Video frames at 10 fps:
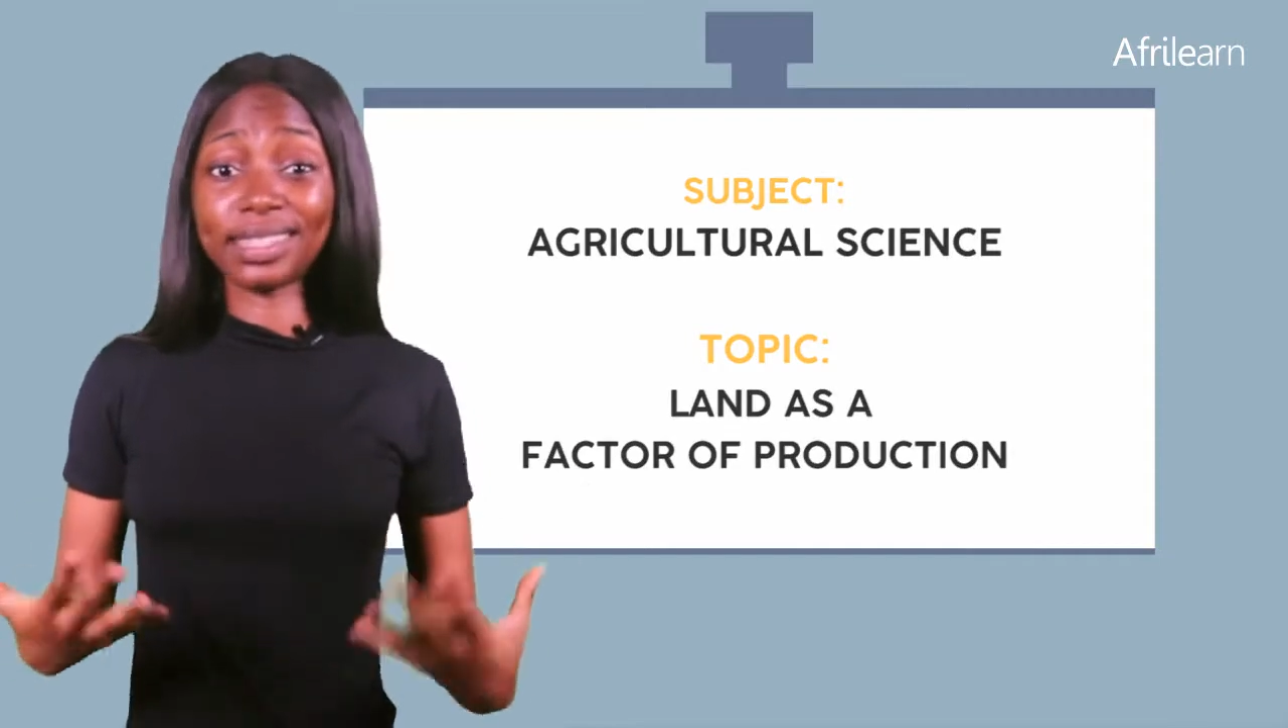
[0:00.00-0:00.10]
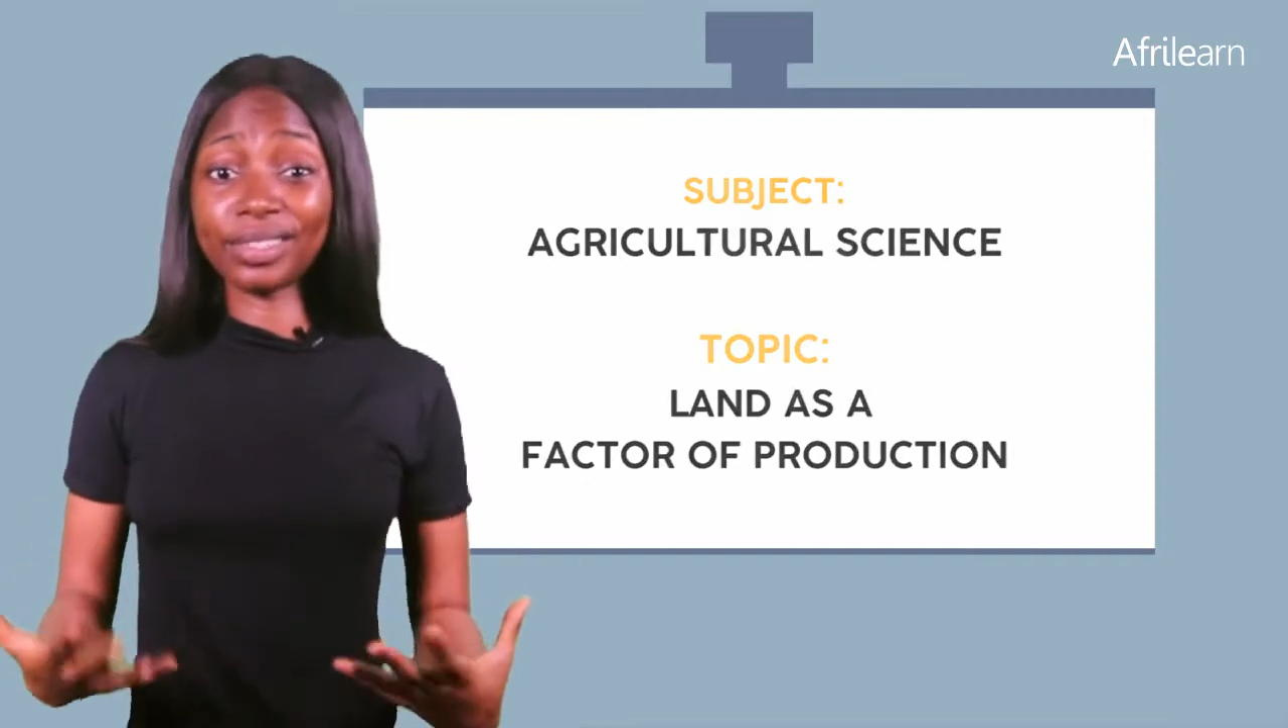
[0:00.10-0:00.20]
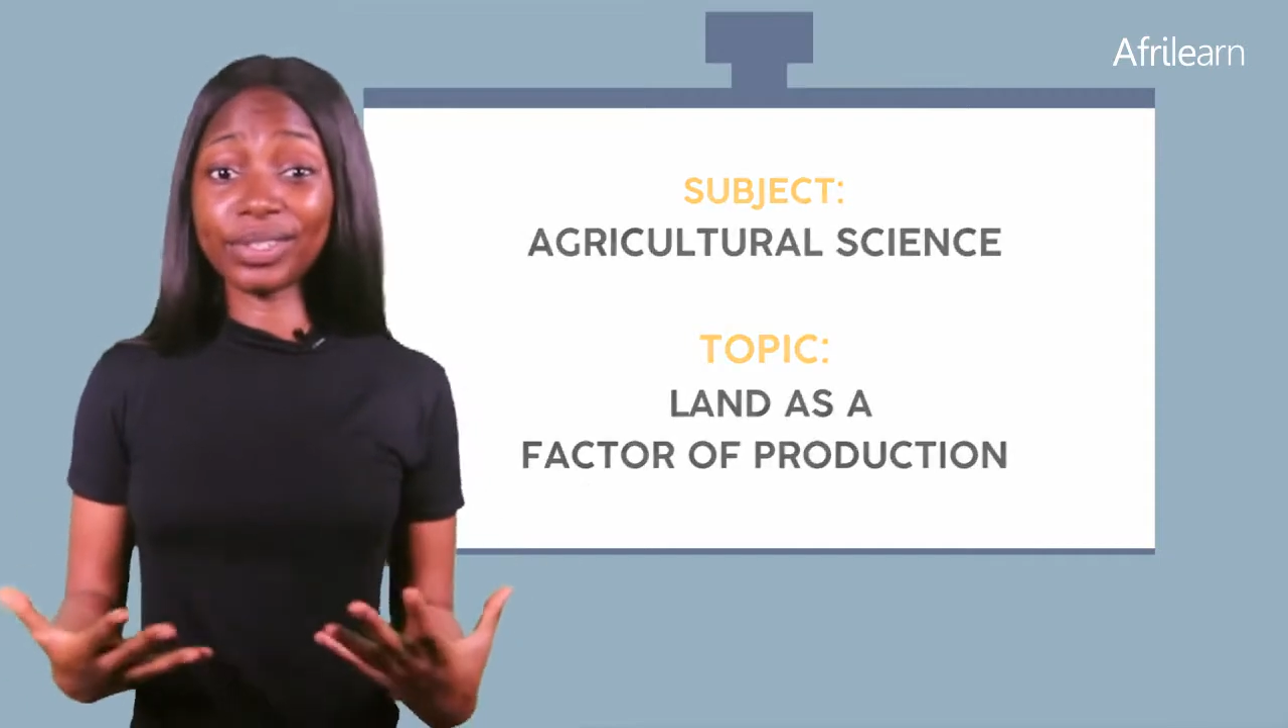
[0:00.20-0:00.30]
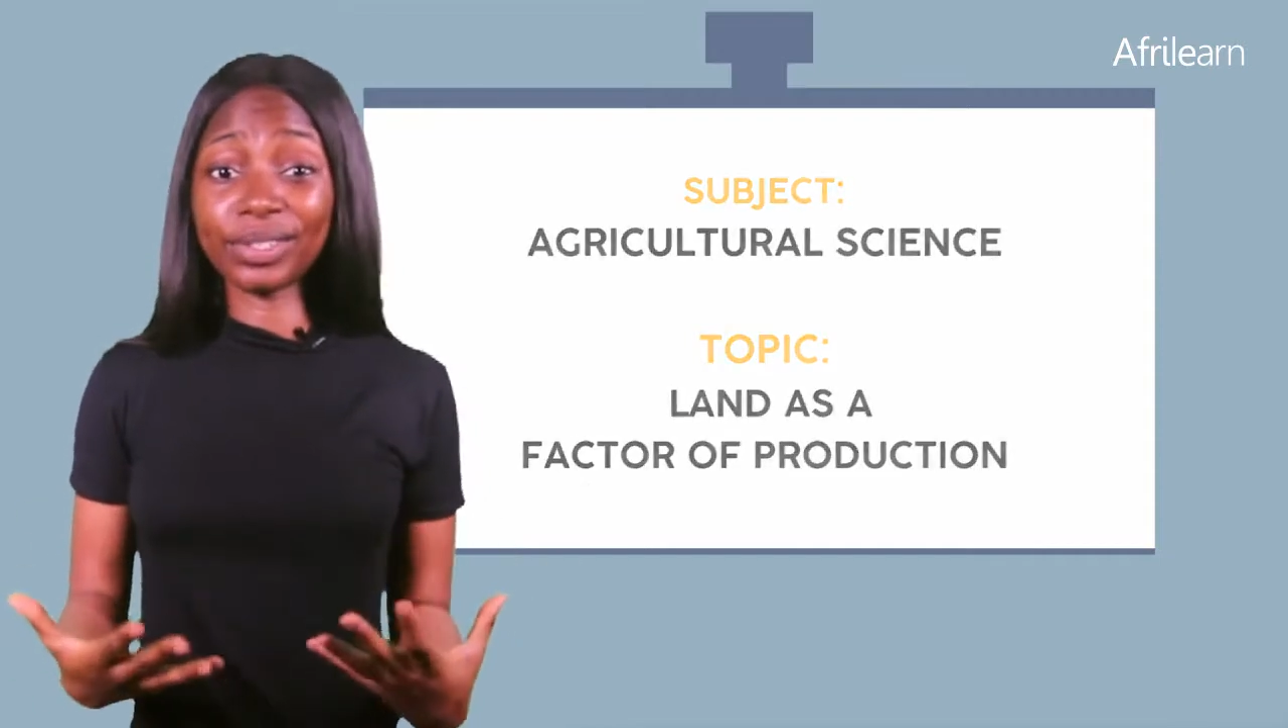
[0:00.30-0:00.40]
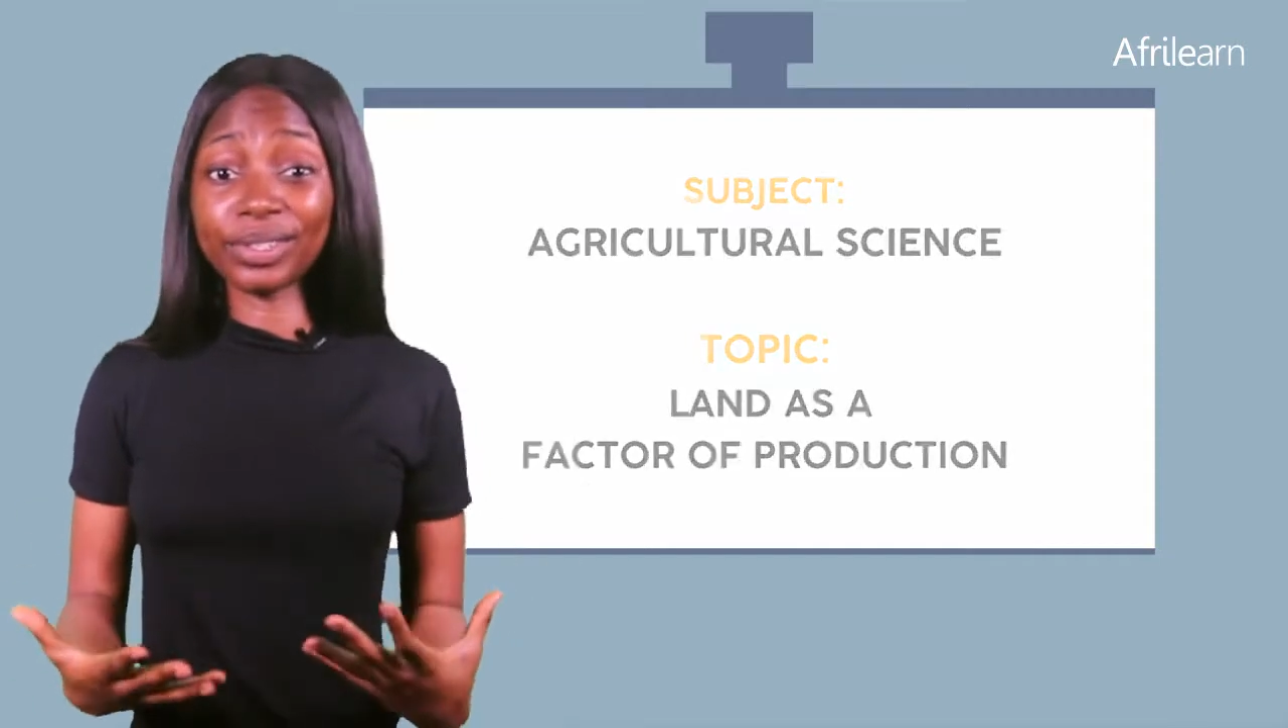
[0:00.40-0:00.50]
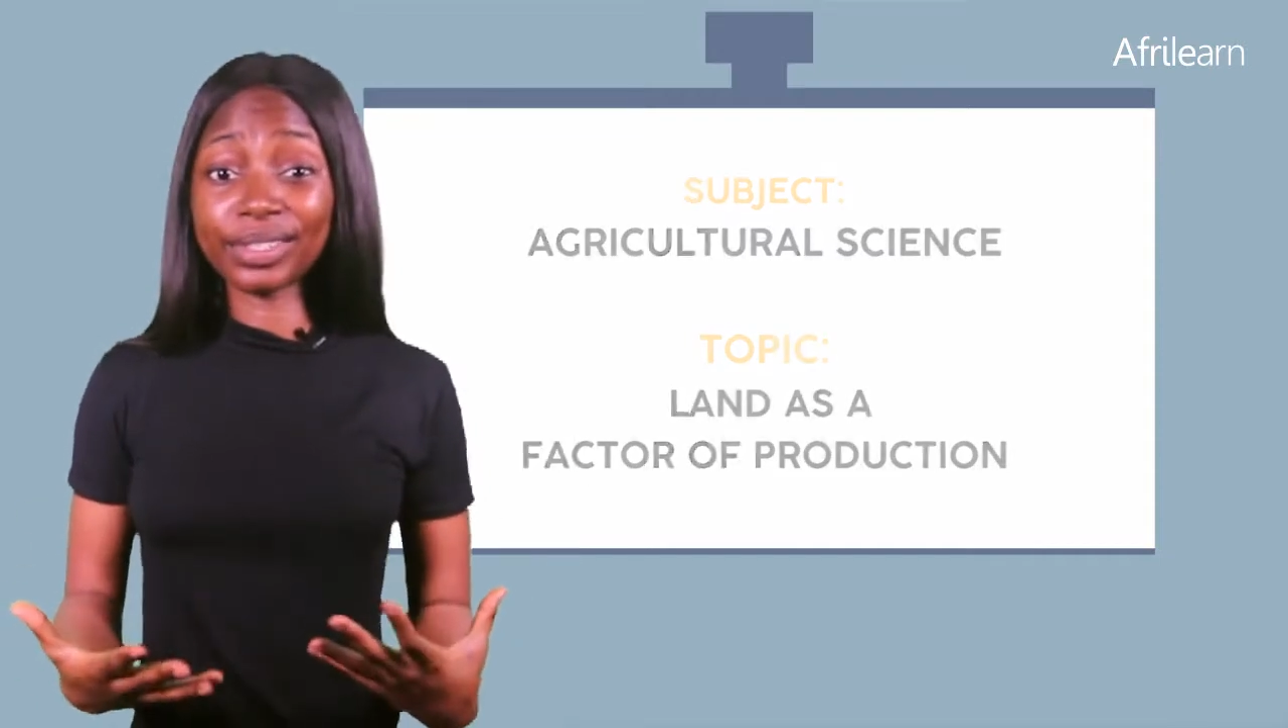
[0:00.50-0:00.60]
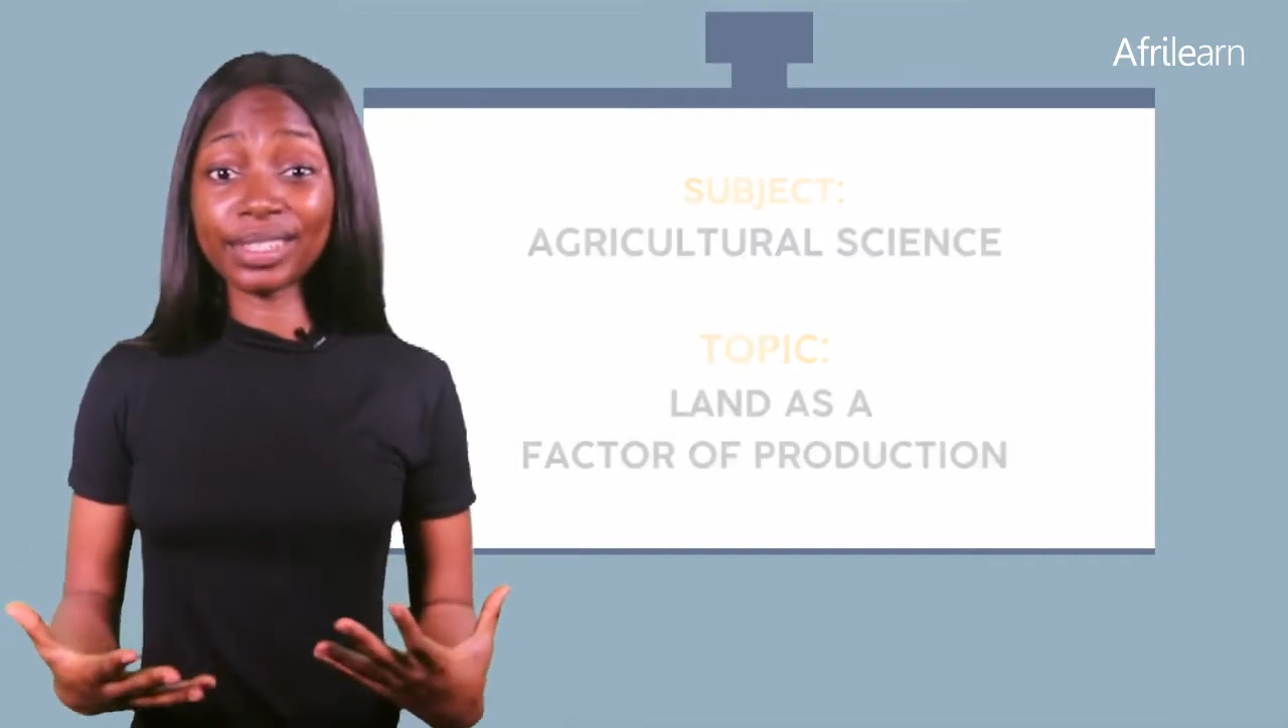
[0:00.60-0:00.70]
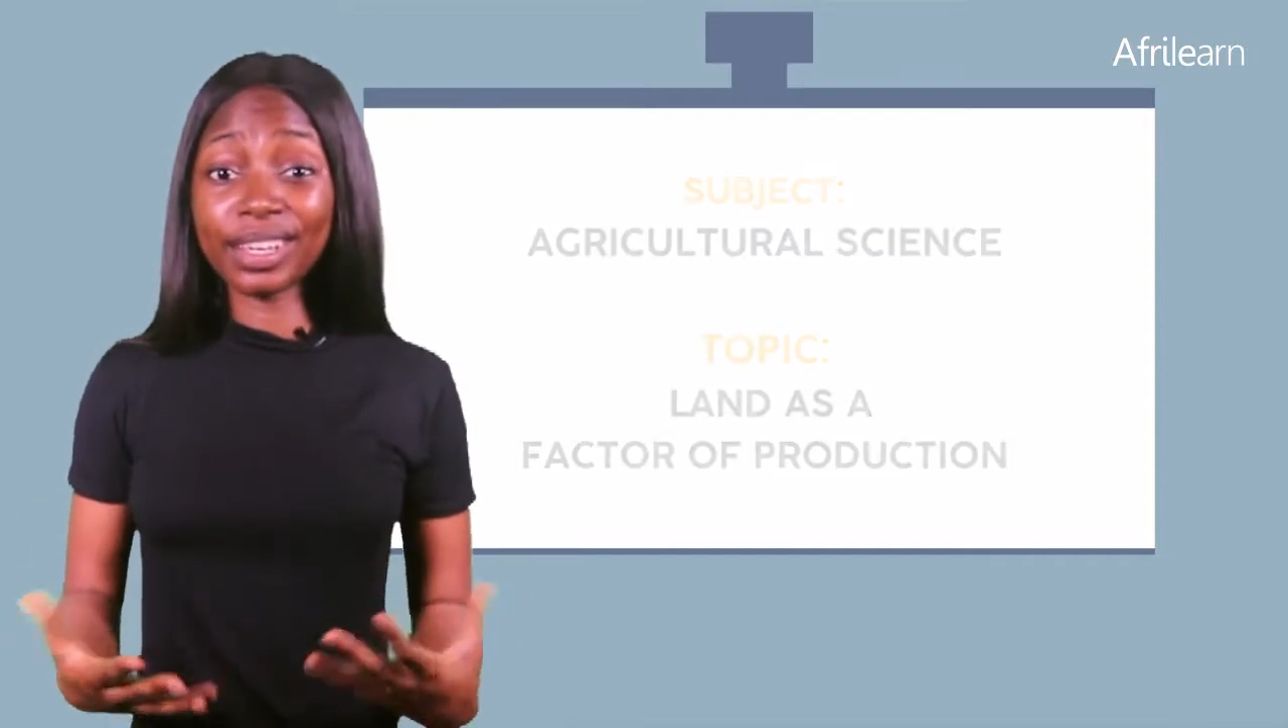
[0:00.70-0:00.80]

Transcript: given us.